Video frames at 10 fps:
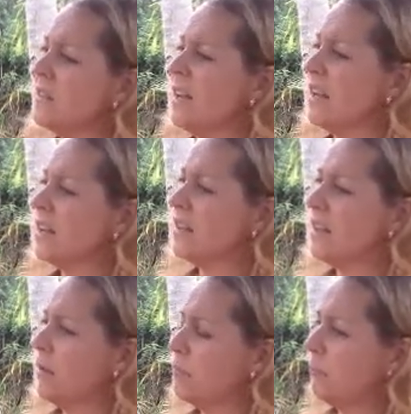I think
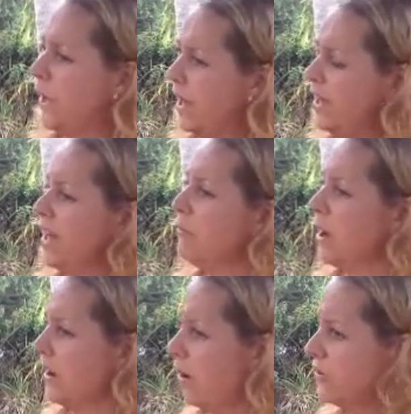the pain in
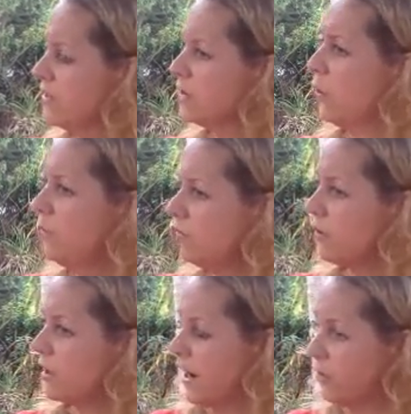my heart is
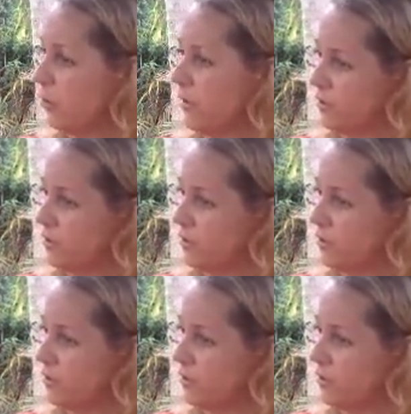over, kind of,